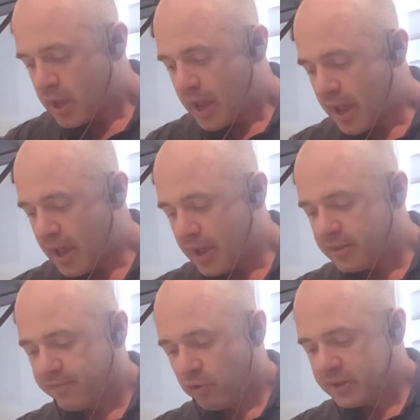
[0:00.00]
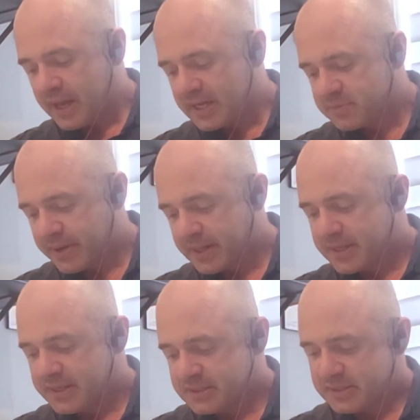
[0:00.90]
And the fourth aspect
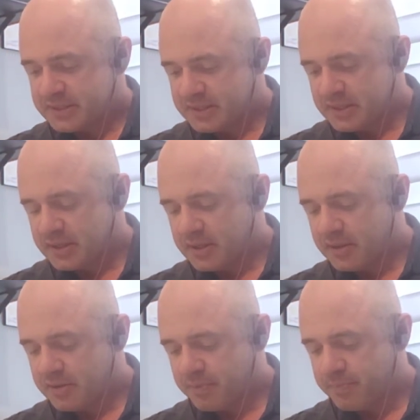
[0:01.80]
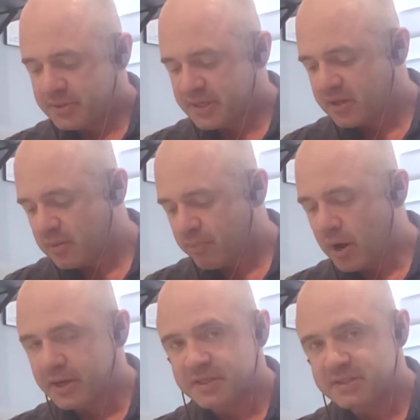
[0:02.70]
is the particular
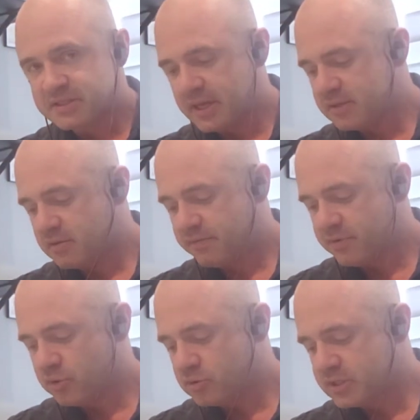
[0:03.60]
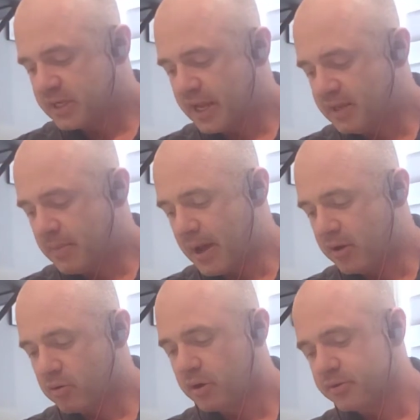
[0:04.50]
product is intended for use in any
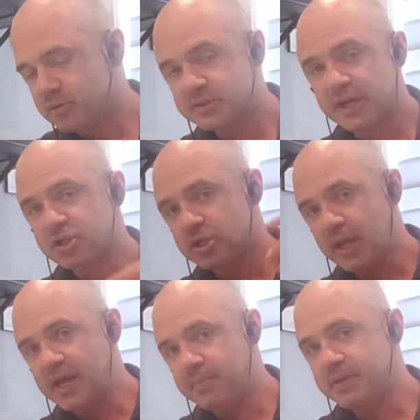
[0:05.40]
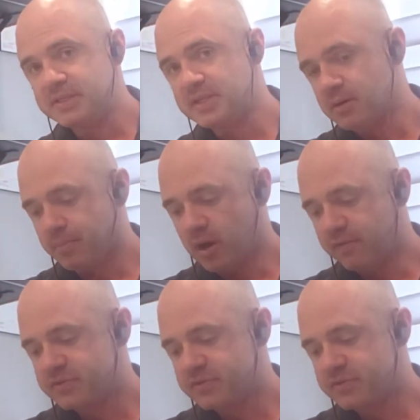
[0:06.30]
matter under section A, B, C above.